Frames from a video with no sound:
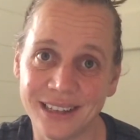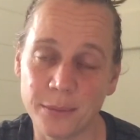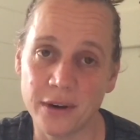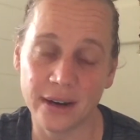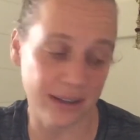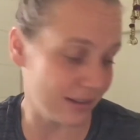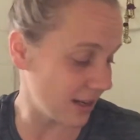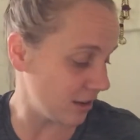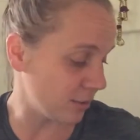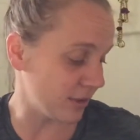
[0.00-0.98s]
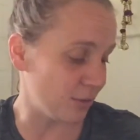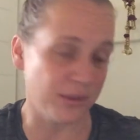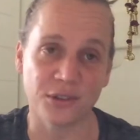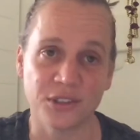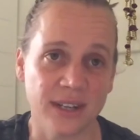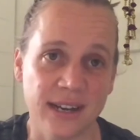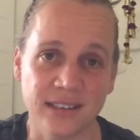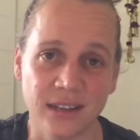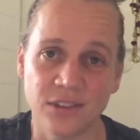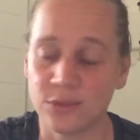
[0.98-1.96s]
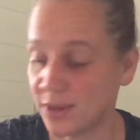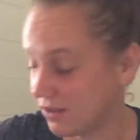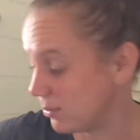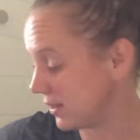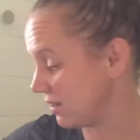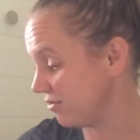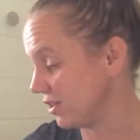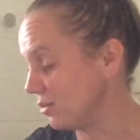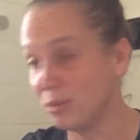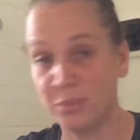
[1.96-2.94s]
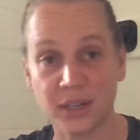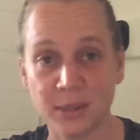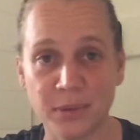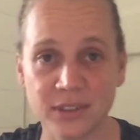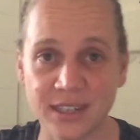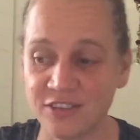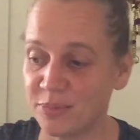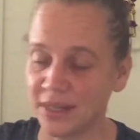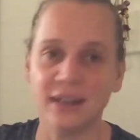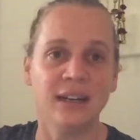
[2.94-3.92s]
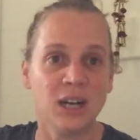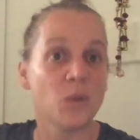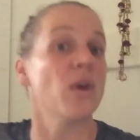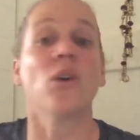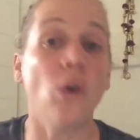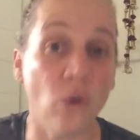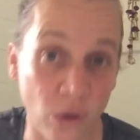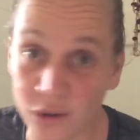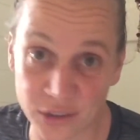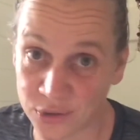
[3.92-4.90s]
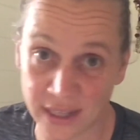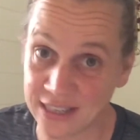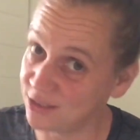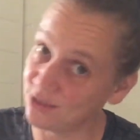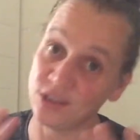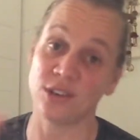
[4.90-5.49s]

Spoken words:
Americans, I don't know what's with your sizing, if you just want everybody to feel more body positive, but we're all Australians,